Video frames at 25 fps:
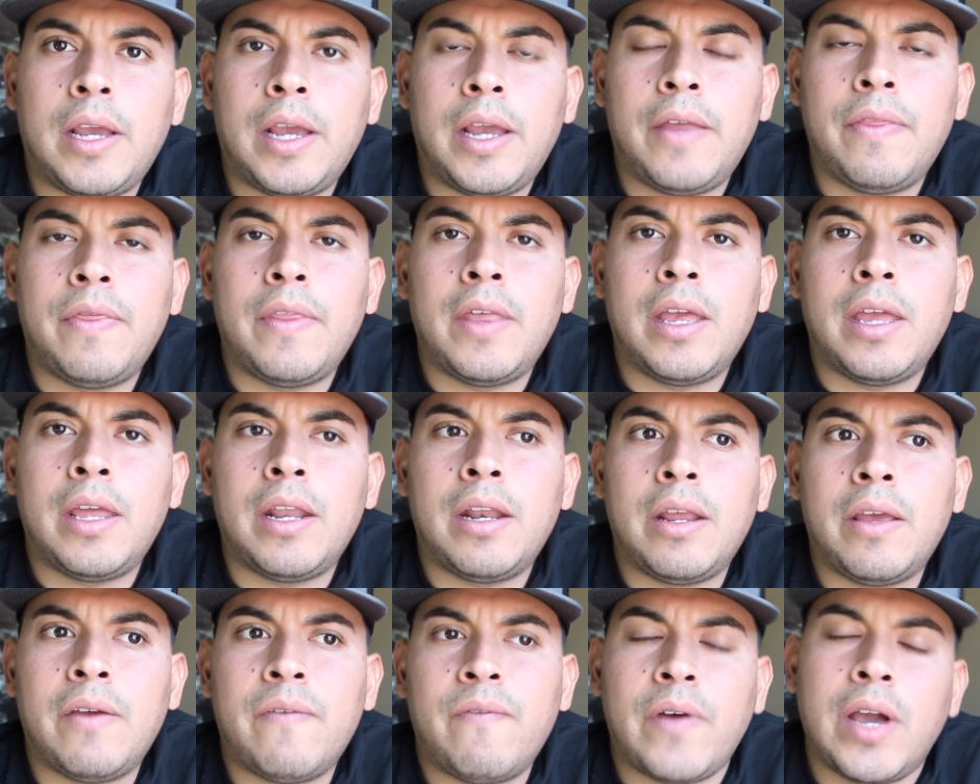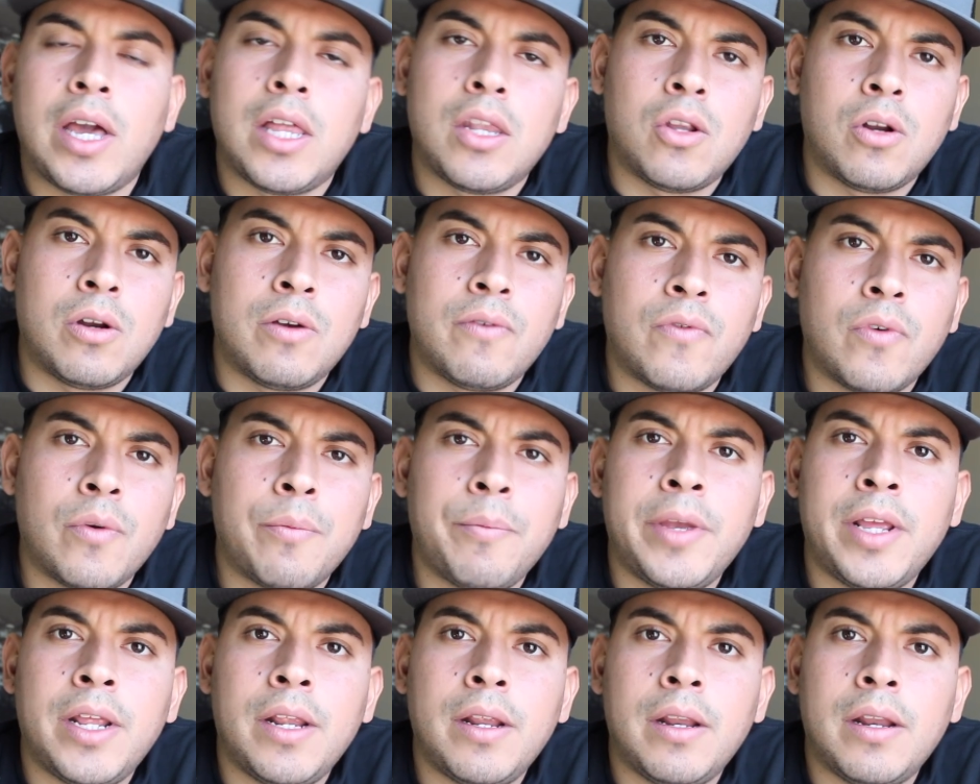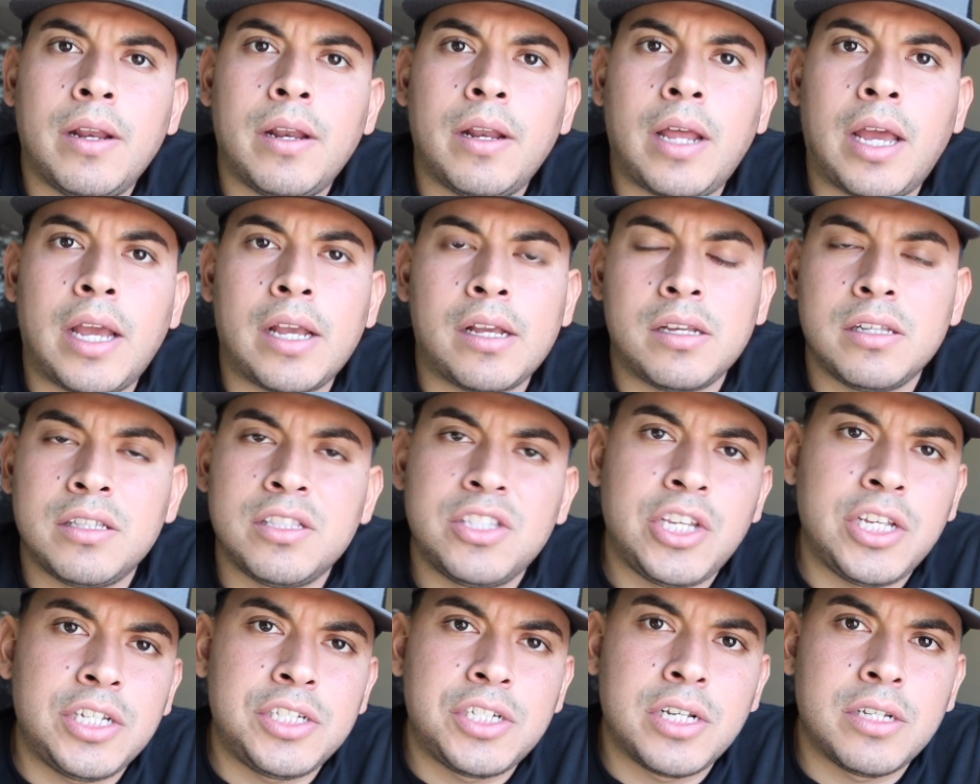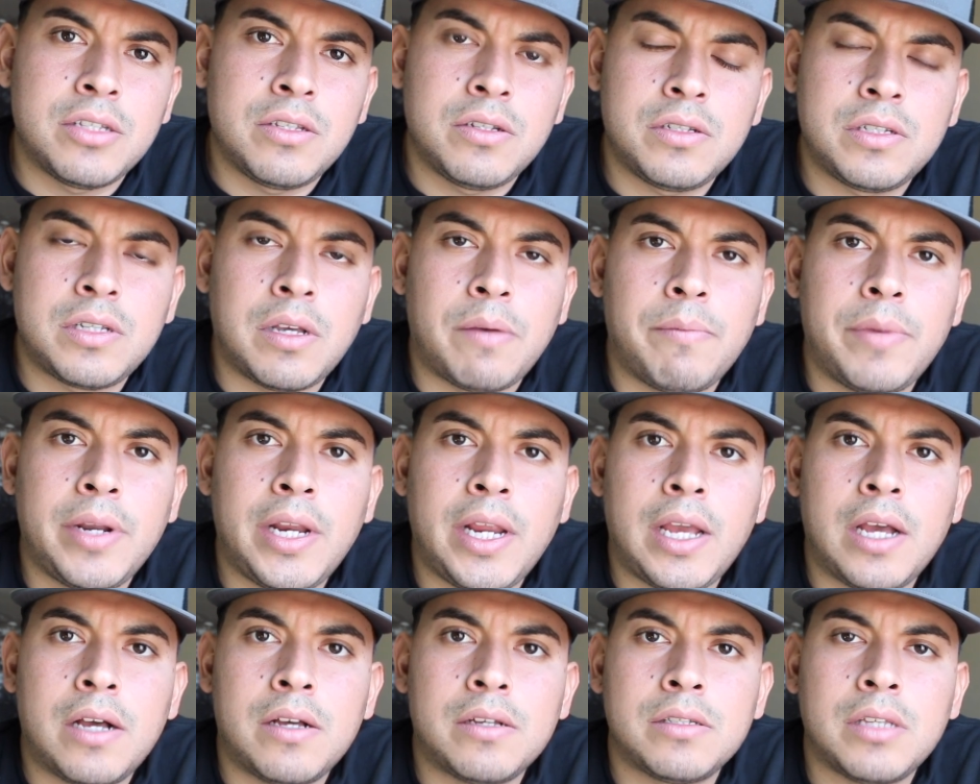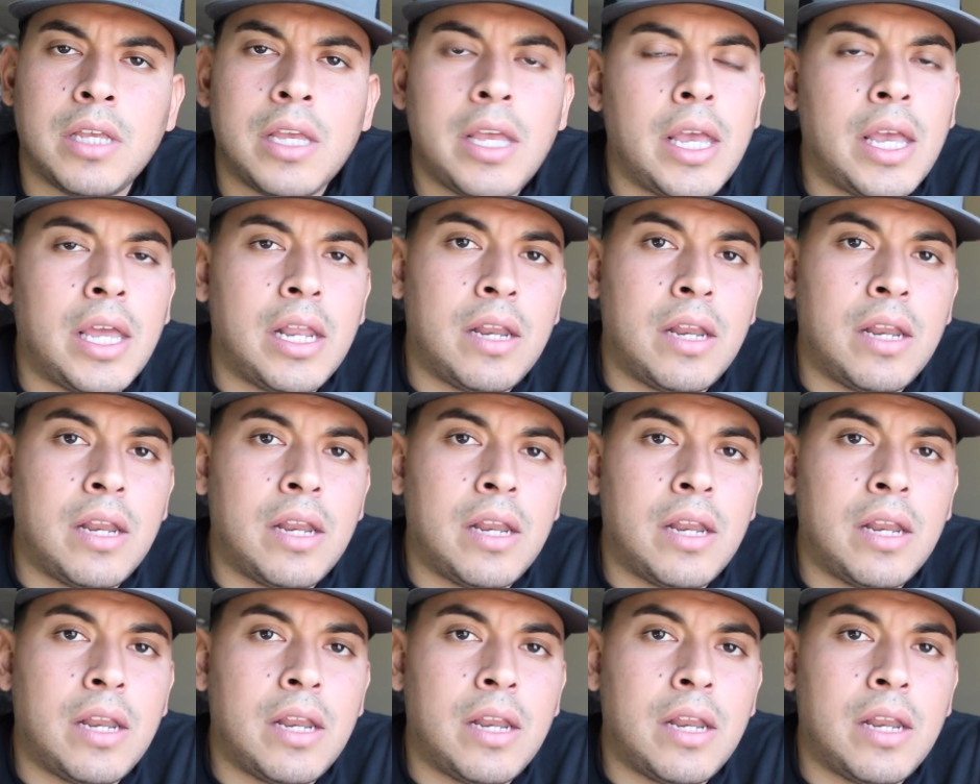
And then if I learn from it, I can teach it to somebody else.